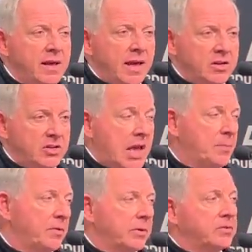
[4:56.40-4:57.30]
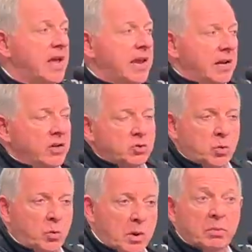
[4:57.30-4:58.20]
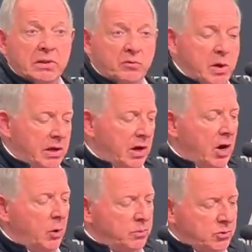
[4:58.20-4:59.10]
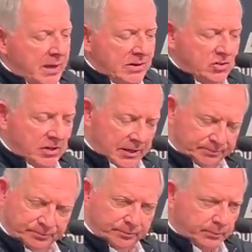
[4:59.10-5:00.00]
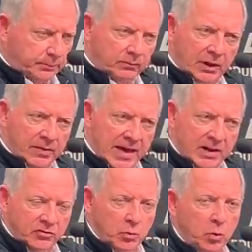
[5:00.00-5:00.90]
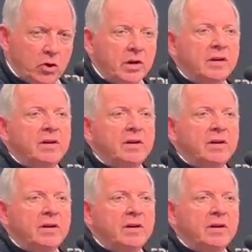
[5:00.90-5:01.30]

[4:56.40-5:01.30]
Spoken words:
and is capable of taking us where we believe we can go. So that's That is the work